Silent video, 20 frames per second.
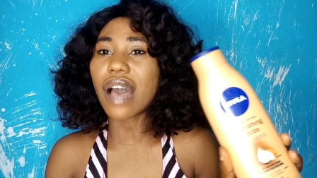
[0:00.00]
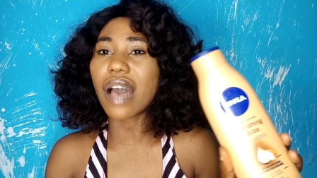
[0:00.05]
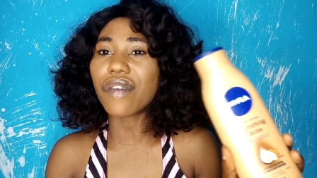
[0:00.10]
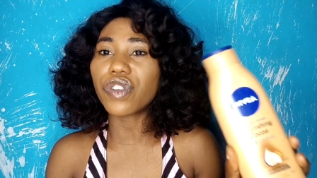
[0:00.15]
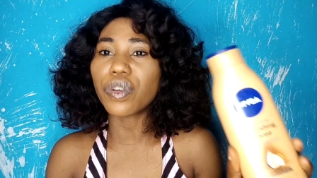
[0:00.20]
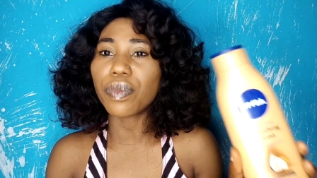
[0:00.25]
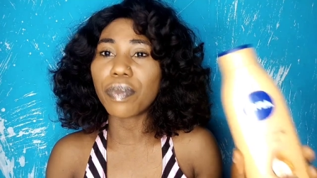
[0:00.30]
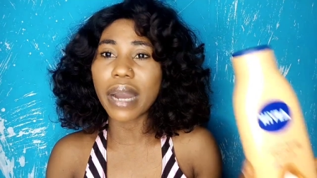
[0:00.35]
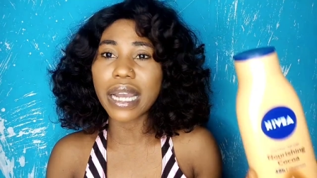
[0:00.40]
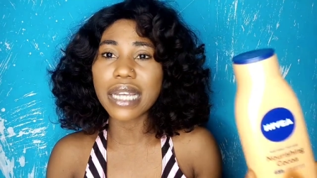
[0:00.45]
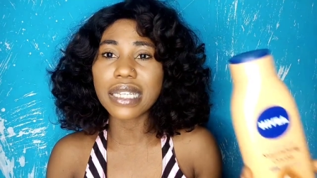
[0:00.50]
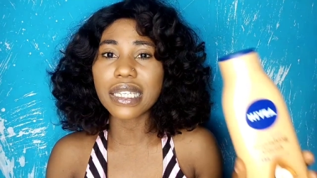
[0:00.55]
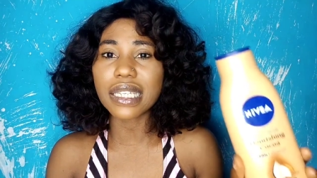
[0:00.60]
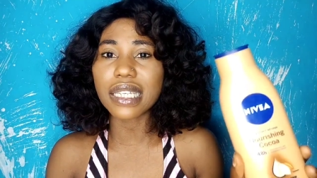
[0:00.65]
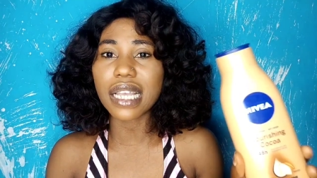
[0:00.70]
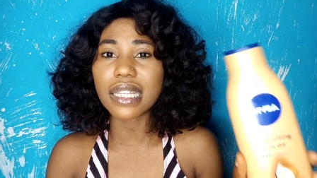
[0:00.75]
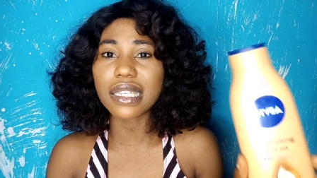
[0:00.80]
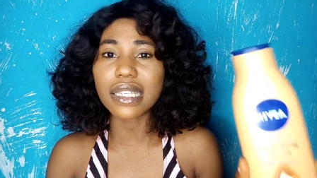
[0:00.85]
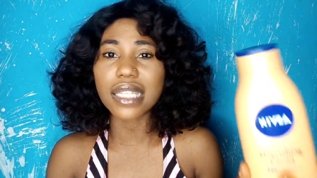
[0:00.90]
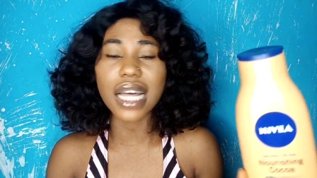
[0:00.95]
have the
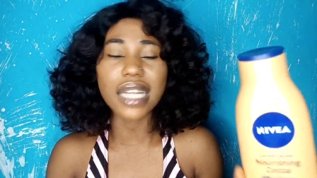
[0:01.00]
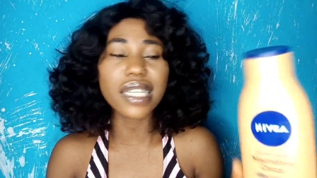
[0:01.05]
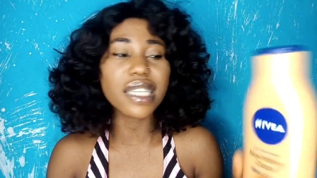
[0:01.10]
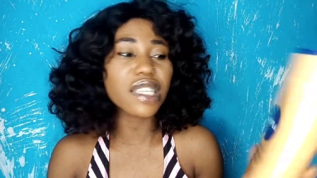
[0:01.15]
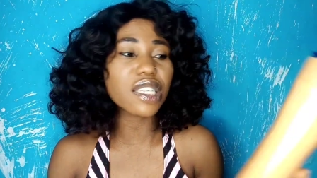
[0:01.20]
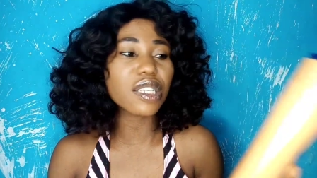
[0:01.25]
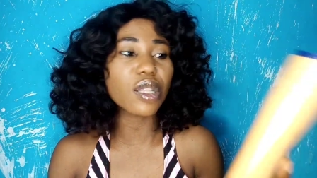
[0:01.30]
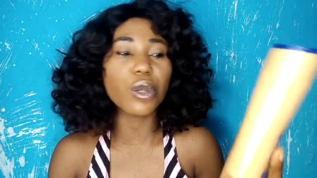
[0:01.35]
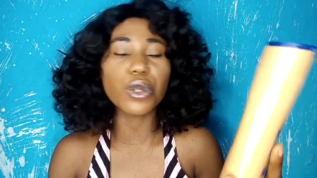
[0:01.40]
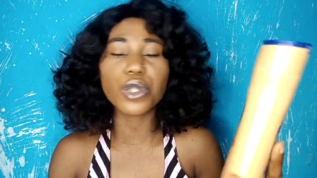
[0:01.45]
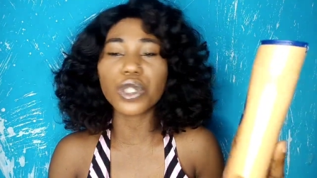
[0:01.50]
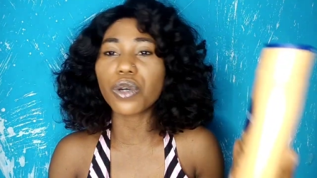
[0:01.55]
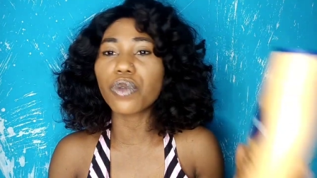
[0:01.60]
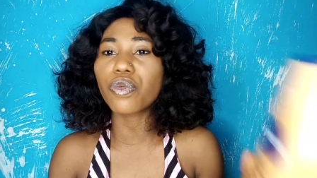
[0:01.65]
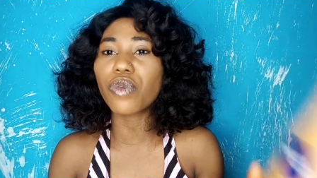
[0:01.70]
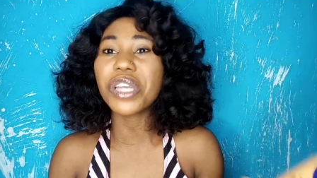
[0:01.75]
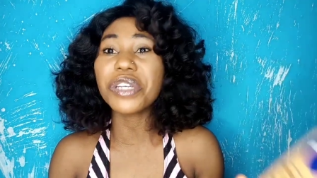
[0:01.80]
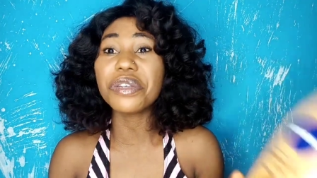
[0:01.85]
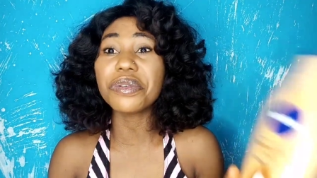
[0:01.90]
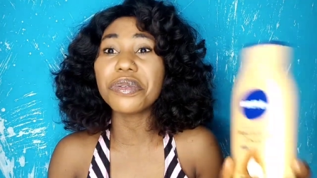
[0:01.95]
mindset that this lotion,
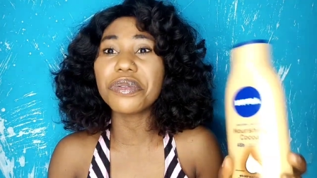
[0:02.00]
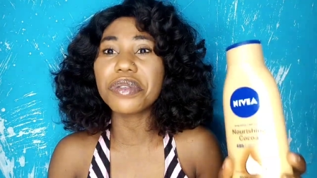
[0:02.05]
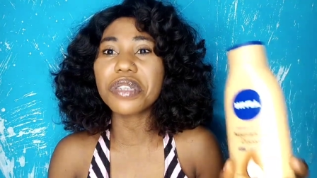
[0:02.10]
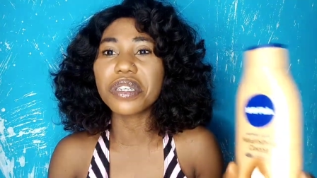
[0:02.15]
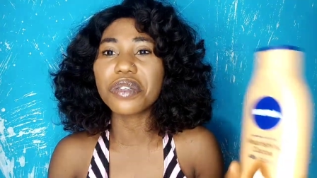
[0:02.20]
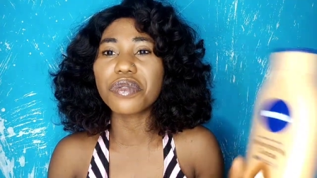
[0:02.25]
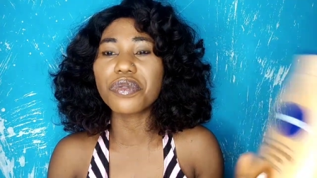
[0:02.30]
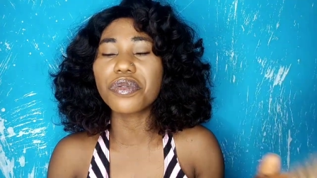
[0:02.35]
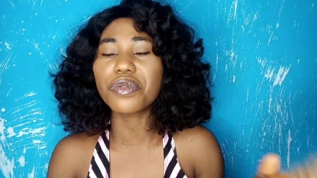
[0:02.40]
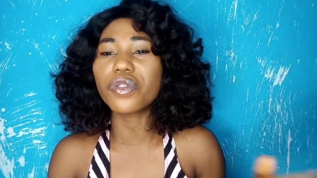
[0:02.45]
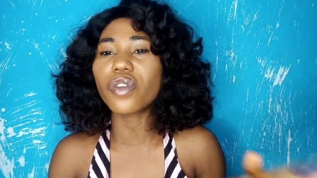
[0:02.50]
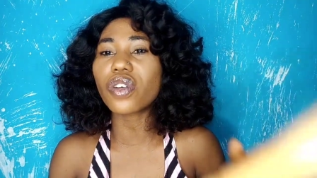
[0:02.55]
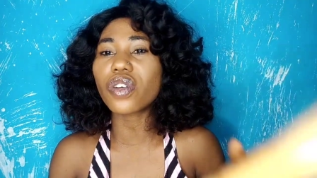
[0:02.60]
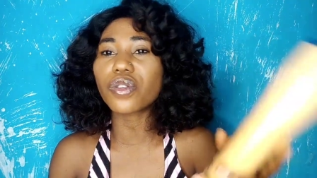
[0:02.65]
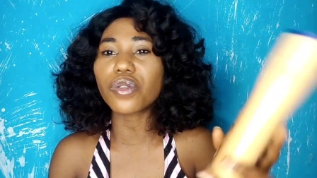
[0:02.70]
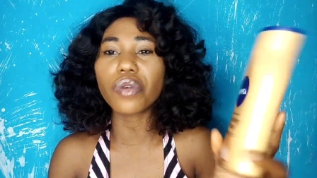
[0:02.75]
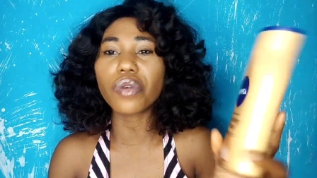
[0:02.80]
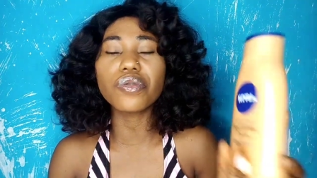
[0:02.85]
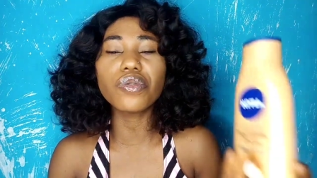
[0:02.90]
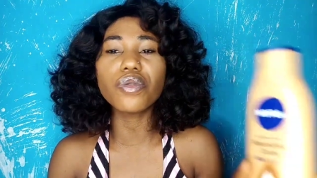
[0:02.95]
when you use it, it will just
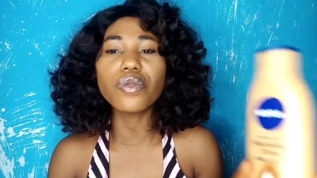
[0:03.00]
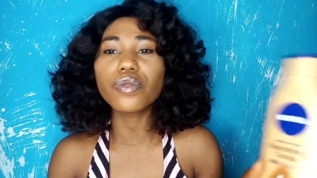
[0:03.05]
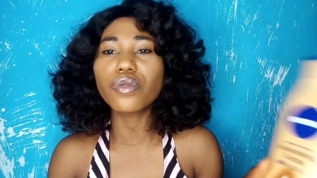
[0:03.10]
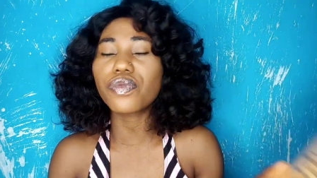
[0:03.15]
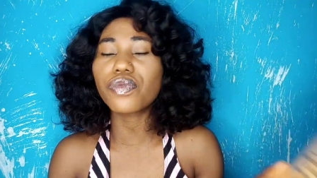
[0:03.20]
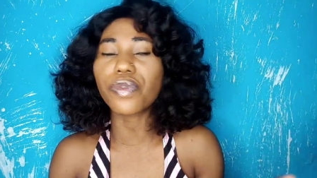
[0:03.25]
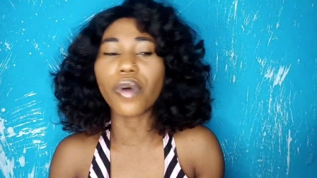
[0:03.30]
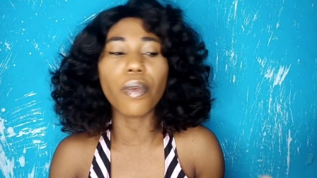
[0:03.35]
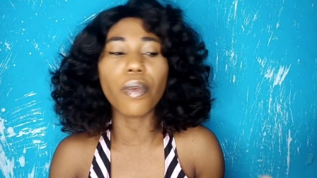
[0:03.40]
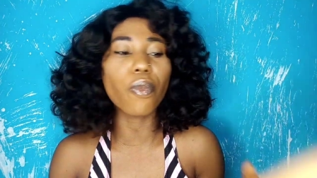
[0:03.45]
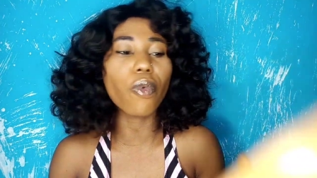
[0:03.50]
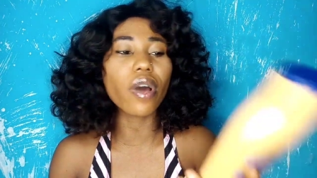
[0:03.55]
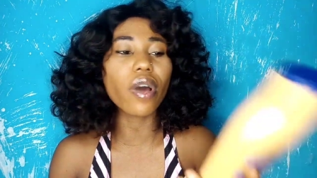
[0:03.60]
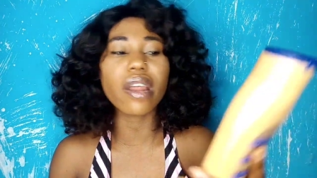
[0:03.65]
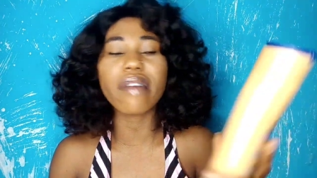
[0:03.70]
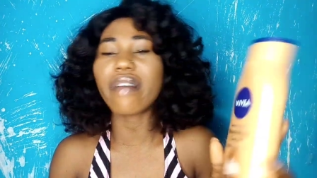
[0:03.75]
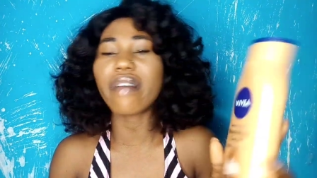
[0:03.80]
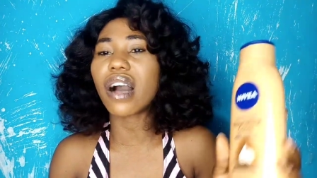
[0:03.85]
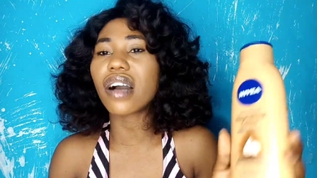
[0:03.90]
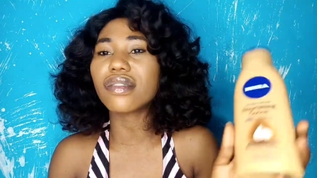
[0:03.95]
turn you from
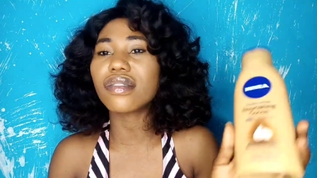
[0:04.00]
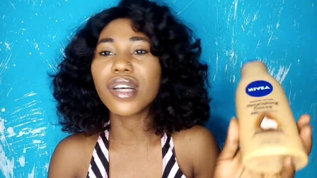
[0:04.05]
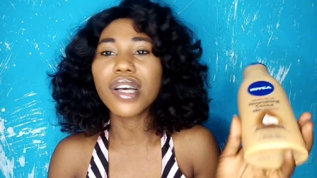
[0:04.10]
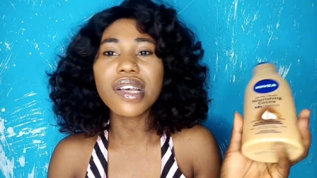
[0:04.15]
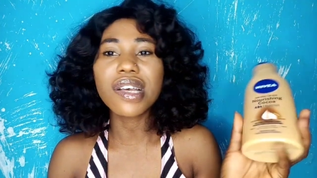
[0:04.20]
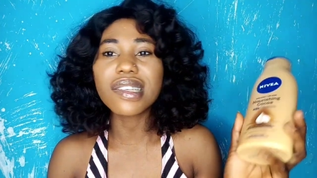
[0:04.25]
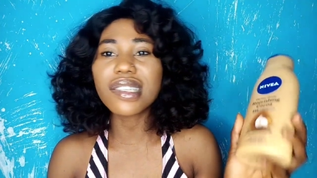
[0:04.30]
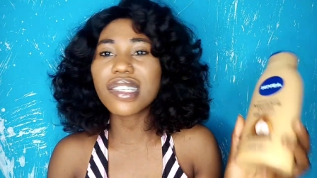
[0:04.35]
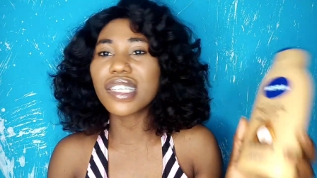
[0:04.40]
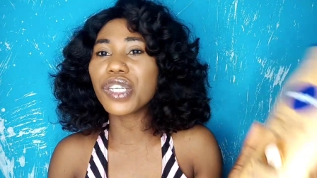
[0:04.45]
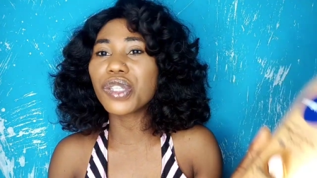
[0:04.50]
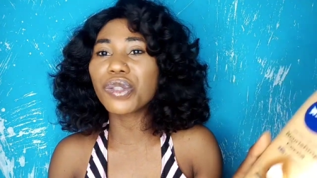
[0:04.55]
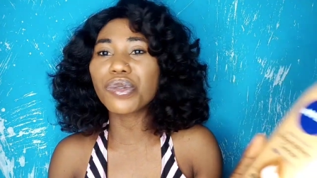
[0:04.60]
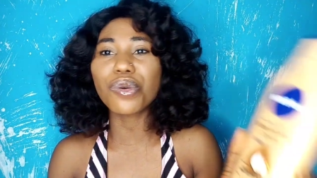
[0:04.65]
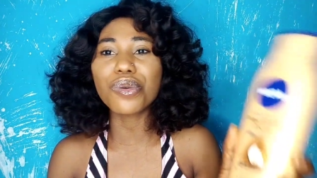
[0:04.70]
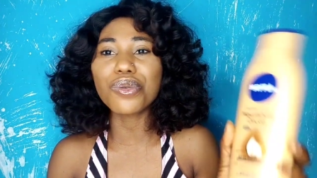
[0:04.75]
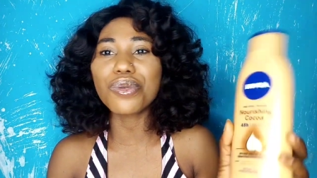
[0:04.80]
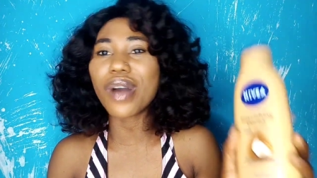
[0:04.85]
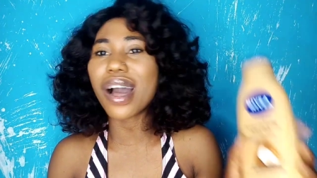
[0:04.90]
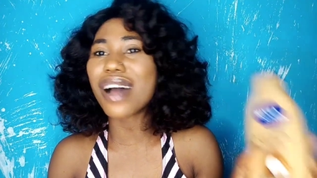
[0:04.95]
whatever skin tone
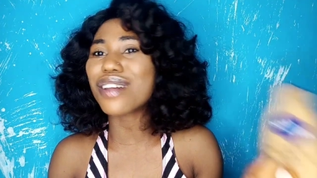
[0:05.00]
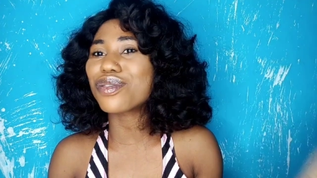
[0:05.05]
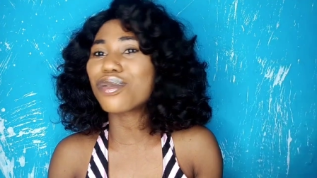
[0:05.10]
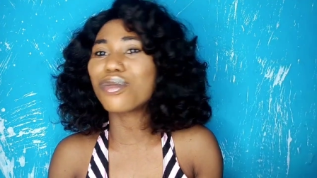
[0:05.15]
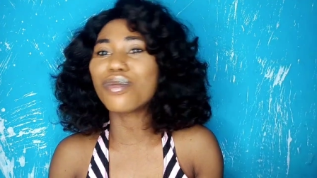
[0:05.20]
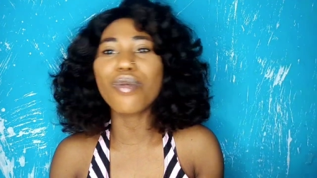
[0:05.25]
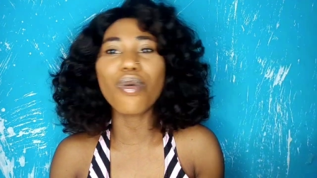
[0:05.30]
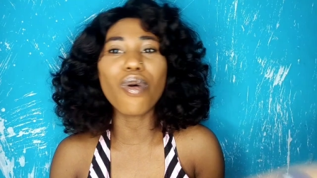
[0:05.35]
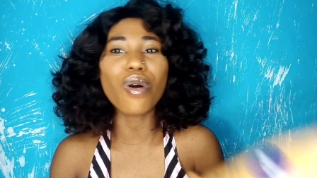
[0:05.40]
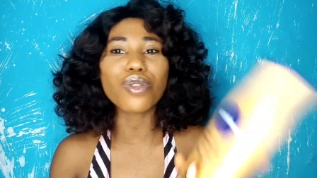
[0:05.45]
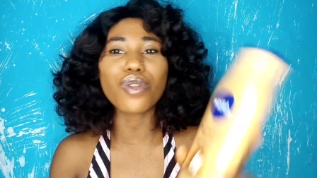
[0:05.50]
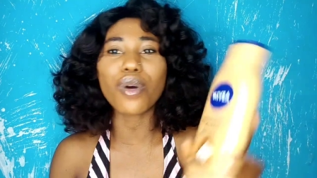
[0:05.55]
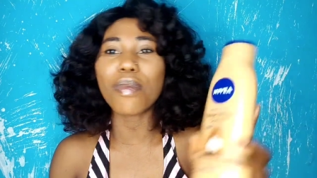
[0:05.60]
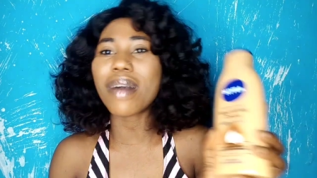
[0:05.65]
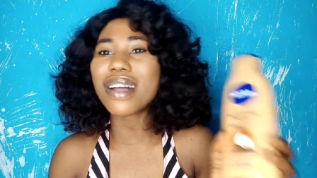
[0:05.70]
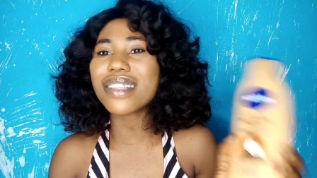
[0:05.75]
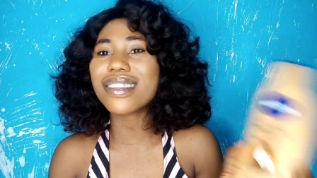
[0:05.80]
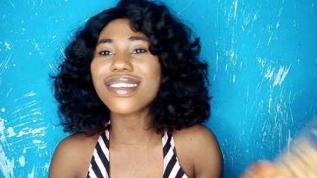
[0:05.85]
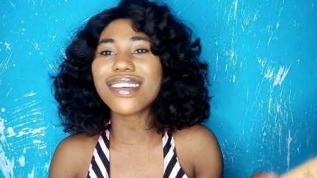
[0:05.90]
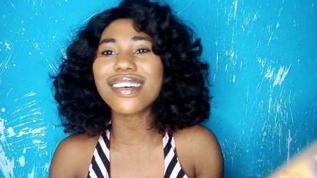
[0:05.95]
you are to
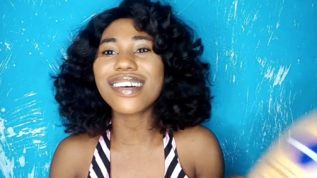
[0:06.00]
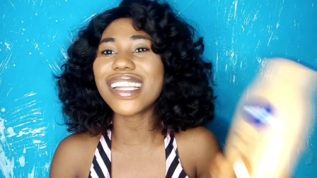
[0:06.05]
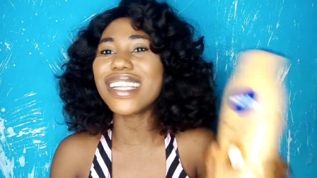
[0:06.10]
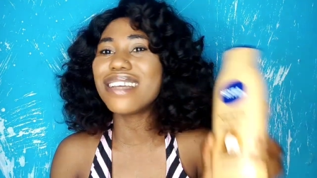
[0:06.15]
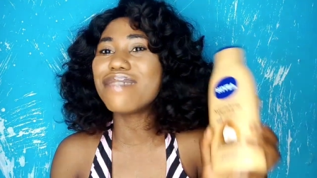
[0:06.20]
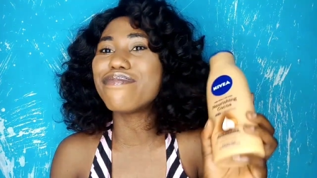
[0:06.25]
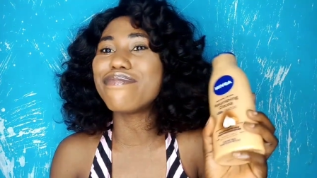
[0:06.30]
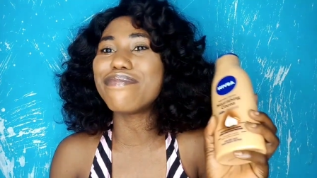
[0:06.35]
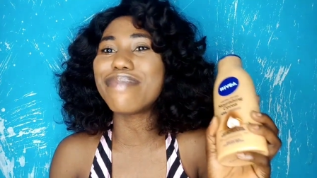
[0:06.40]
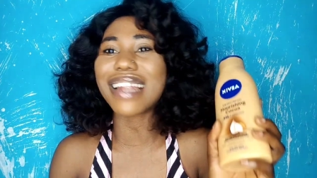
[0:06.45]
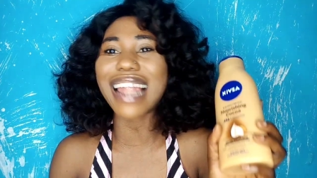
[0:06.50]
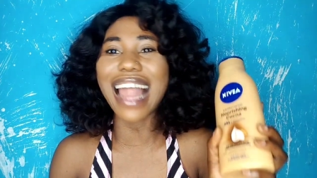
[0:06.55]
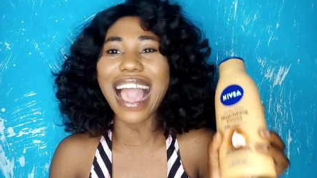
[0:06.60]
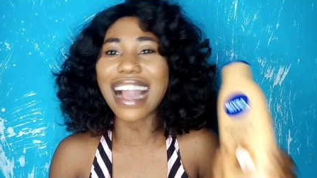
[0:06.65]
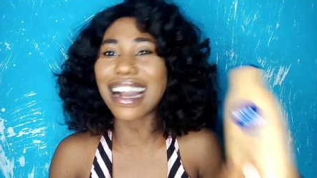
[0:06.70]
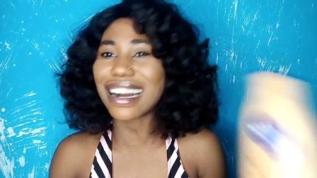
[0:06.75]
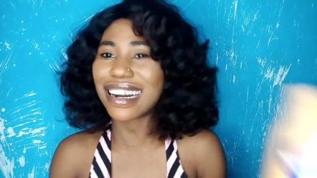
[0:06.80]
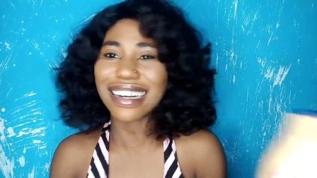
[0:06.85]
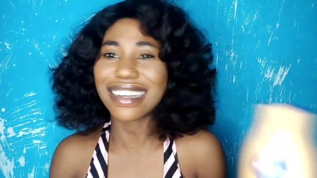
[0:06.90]
automatically black.